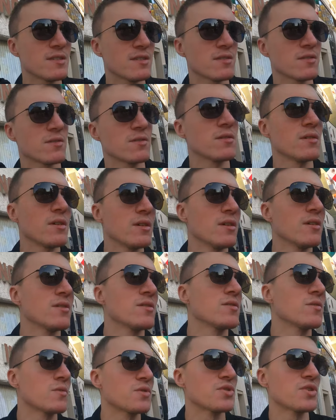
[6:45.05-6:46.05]

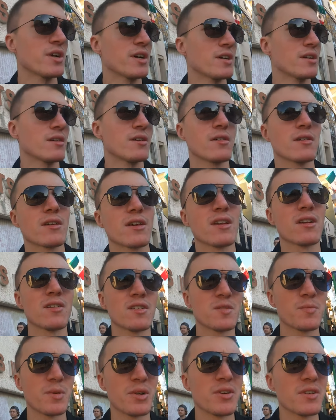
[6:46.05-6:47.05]
So we're trying to get
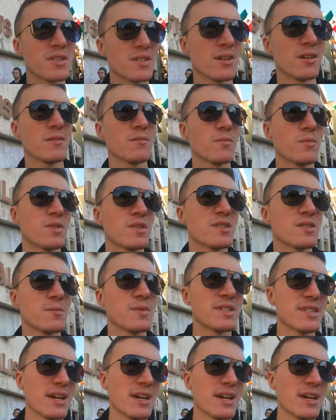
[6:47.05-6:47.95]
our spirits up with some